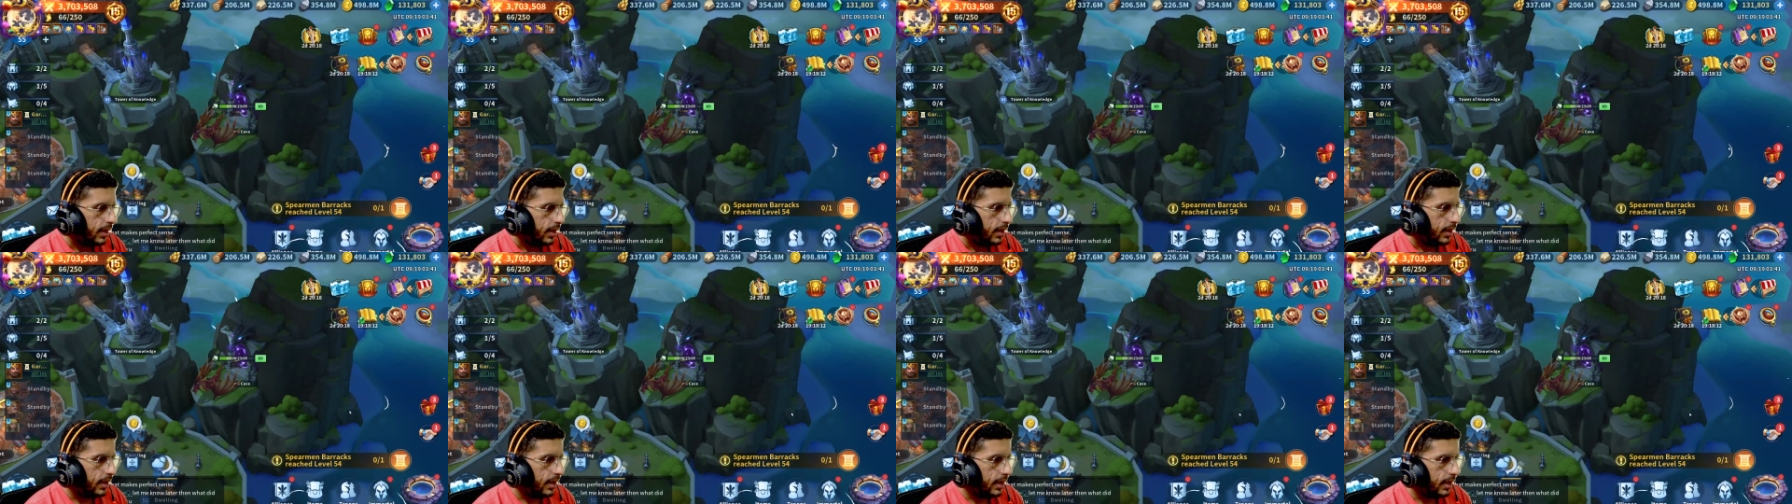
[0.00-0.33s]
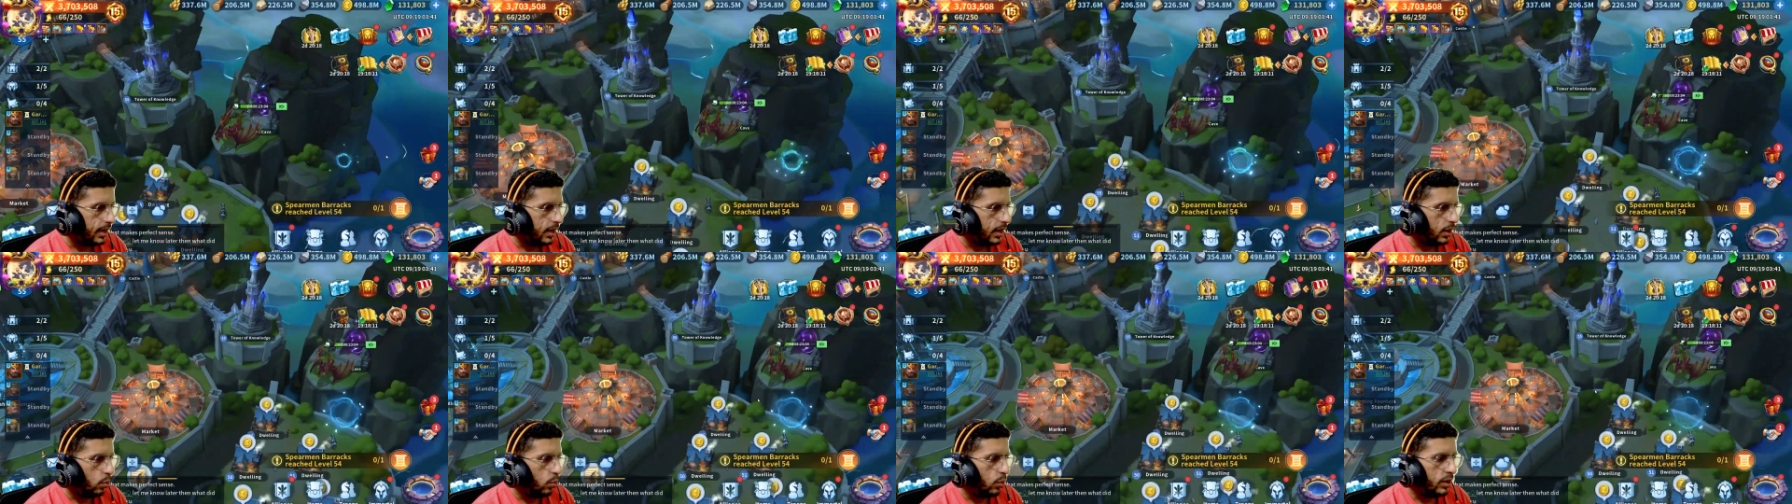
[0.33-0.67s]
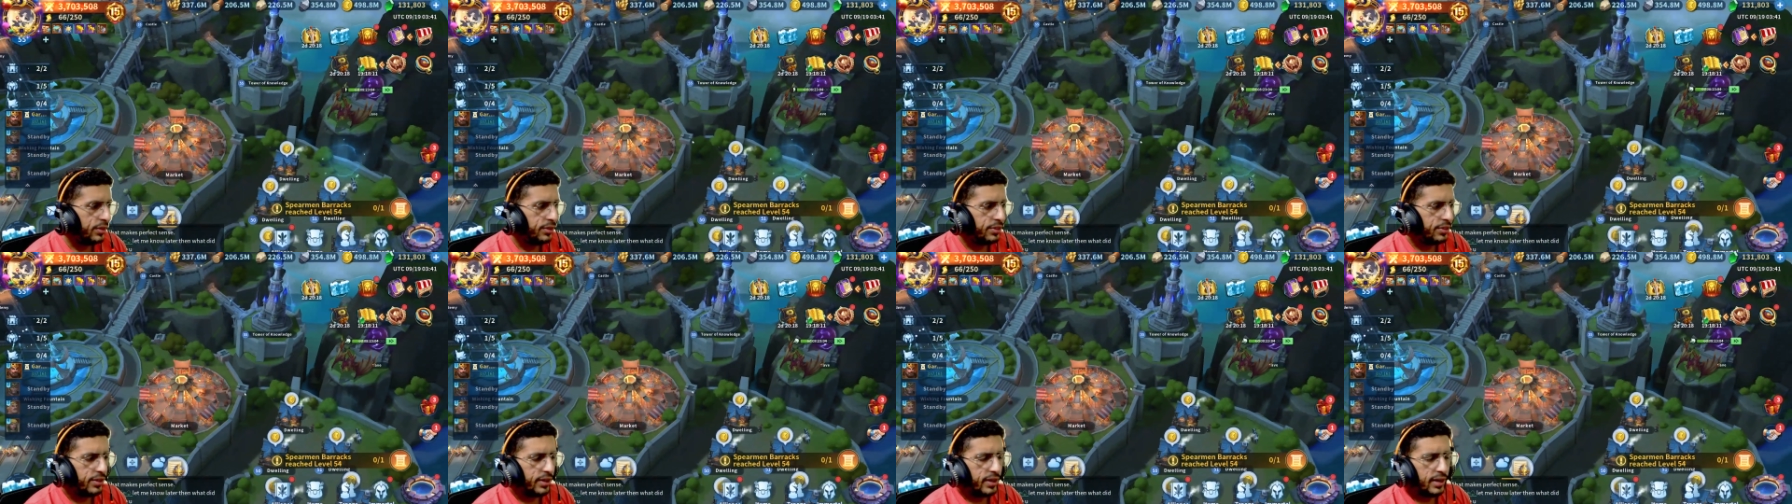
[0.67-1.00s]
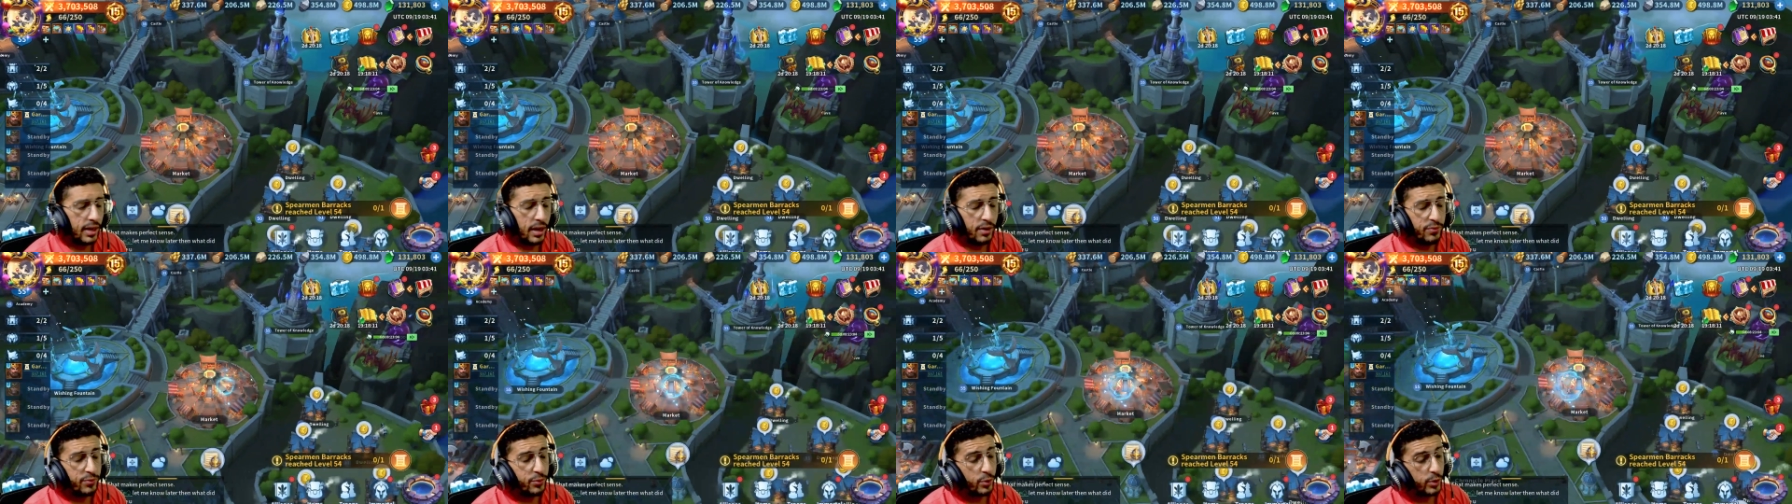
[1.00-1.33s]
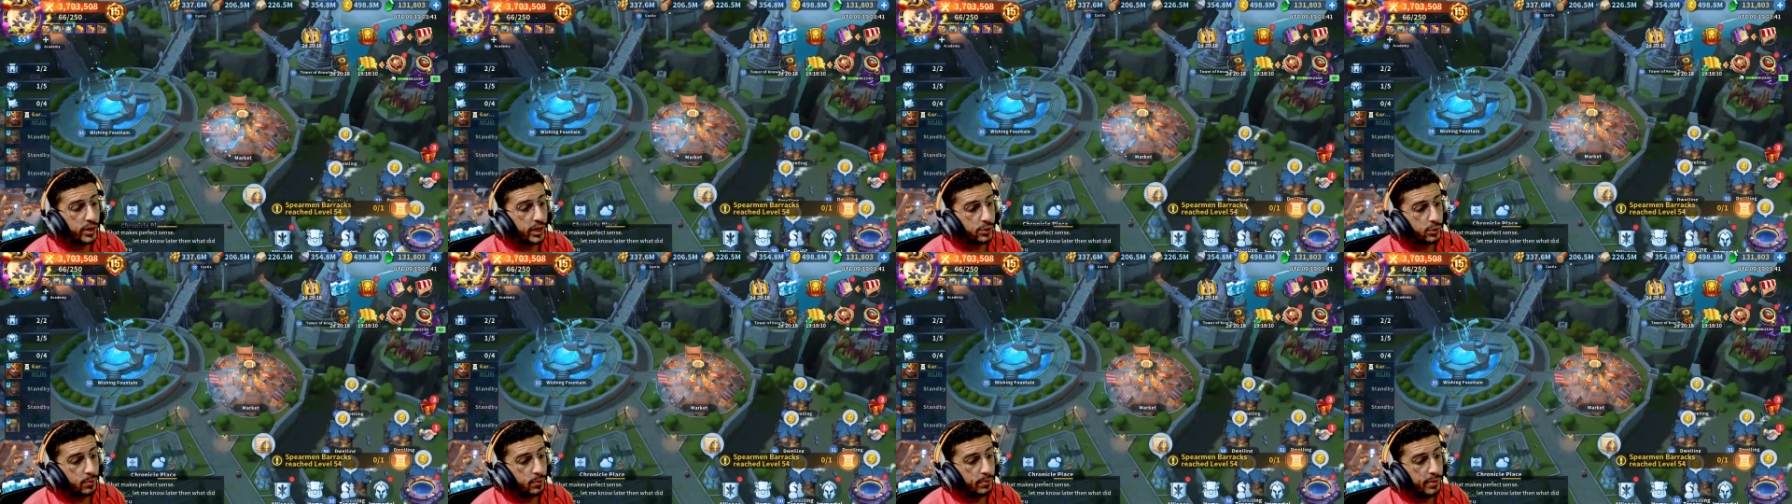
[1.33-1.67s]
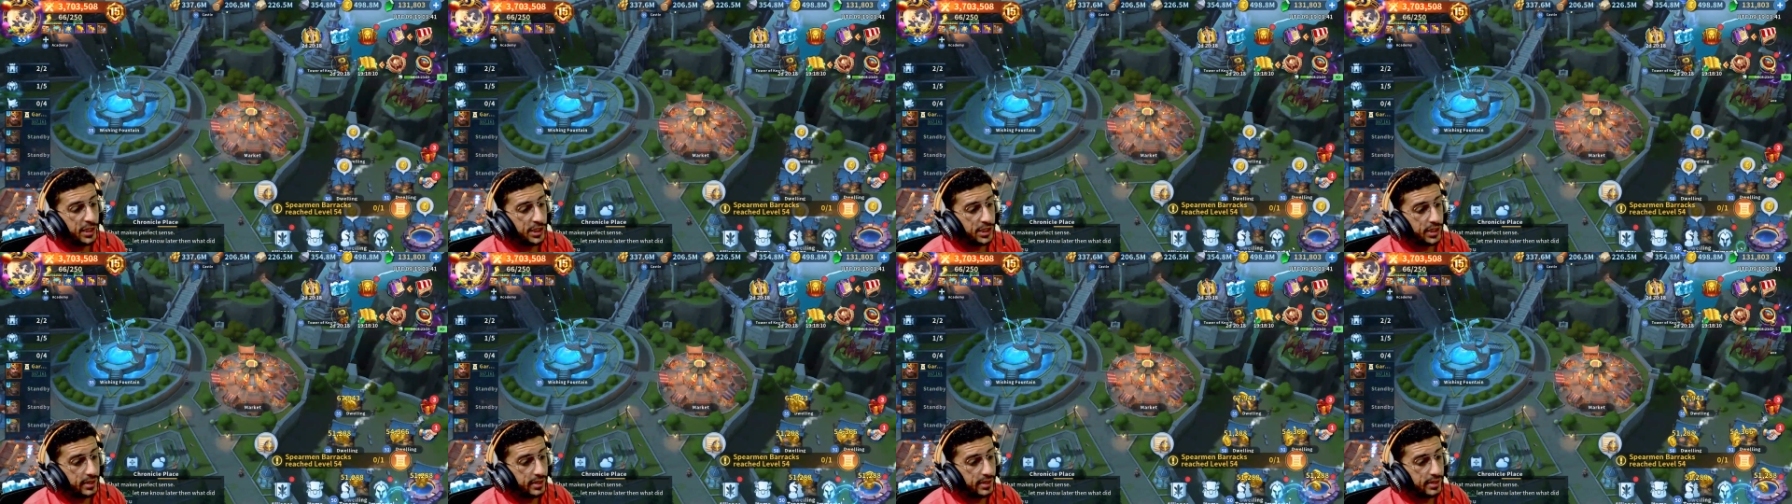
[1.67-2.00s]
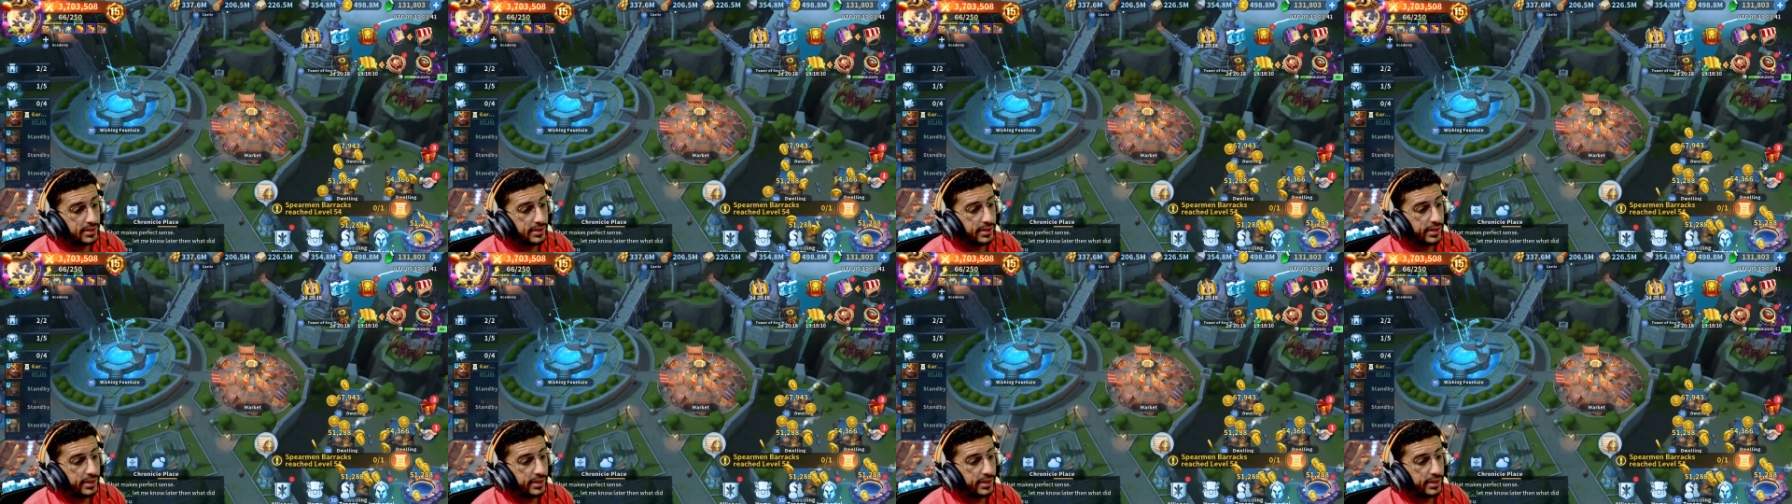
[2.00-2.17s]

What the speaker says: One thing I forgot to mention is the